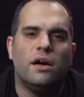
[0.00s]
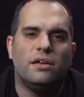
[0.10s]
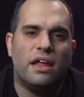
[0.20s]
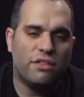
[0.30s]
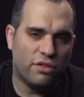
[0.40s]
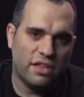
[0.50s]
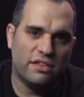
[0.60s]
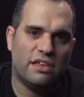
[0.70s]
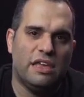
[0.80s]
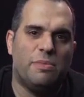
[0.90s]
Another thing
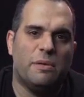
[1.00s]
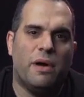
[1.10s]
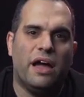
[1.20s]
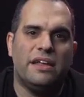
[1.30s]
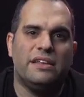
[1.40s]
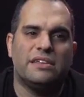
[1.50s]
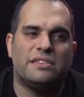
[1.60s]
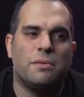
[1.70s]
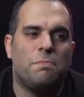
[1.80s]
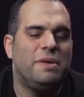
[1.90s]
to keep in mind
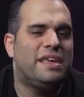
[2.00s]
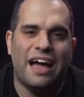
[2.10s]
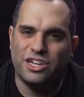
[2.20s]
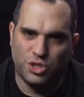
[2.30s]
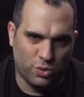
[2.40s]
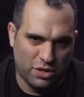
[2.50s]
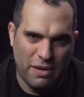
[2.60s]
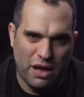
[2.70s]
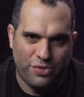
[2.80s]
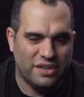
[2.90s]
is be casual
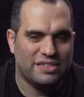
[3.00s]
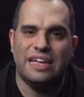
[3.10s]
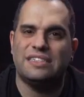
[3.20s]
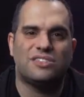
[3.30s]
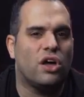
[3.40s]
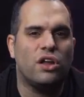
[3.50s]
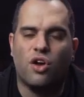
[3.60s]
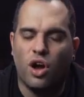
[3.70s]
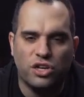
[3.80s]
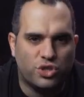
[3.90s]
about this. It's not a
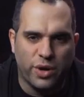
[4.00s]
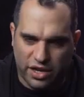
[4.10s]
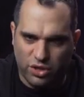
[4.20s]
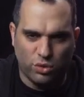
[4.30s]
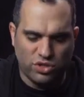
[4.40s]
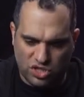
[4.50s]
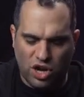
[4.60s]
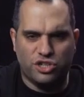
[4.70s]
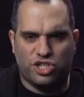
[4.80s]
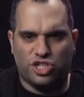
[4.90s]
card trick. Don't
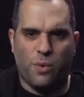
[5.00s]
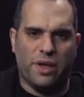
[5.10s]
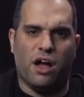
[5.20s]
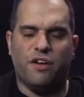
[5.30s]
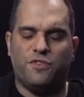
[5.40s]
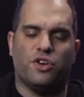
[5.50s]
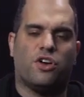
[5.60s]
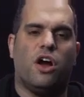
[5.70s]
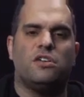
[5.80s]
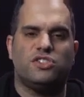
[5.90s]
start showing off your
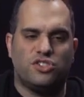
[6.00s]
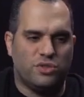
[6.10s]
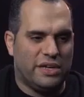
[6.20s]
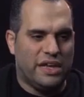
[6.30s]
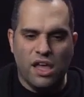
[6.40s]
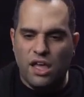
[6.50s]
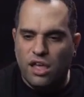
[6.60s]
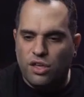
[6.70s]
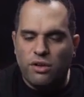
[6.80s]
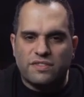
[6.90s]
cardistry.
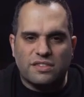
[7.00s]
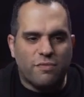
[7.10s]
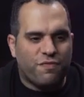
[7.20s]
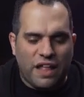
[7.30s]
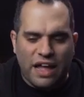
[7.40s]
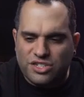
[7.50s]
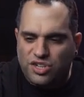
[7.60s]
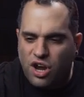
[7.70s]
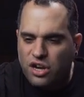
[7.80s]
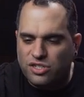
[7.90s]
You have some
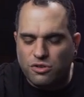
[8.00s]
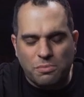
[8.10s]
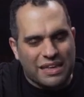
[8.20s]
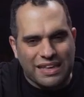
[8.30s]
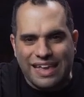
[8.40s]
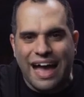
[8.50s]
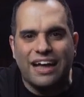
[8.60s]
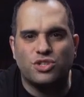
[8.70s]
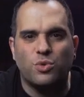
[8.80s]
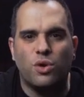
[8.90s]
flashcards, you're being
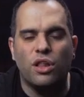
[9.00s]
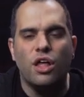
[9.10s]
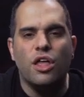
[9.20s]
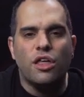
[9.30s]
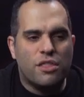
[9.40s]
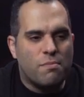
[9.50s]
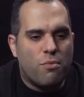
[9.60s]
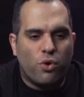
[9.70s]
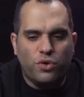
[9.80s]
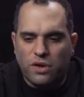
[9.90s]
casual. The
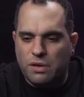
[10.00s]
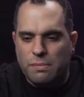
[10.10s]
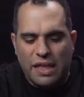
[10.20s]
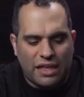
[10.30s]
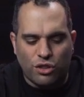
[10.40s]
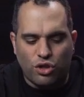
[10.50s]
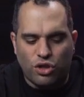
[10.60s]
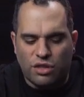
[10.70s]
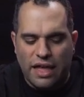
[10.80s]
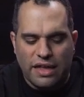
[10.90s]
more you can make it
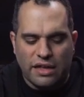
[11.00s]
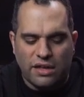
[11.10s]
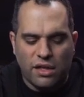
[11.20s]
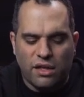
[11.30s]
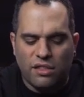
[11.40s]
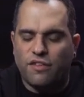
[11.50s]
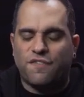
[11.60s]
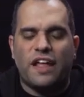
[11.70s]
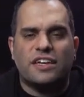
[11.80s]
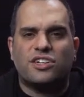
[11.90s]
look like the
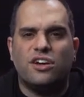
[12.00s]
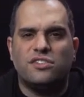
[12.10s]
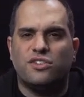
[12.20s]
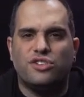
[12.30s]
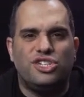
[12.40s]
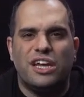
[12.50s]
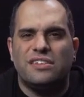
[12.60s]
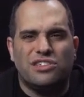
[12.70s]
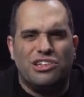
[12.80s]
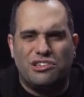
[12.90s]
flashcards are
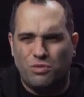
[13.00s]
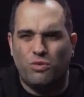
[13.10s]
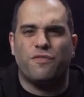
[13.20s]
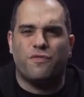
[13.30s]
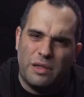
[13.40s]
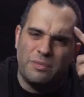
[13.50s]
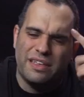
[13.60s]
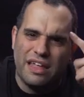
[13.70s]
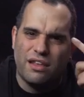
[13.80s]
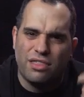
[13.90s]
just a tool for them to
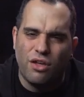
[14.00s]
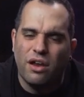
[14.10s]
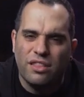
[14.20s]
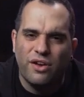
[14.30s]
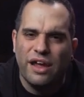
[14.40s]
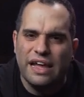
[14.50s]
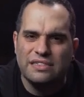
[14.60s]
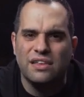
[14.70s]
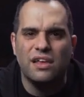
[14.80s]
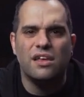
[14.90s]
get a thought in their heads,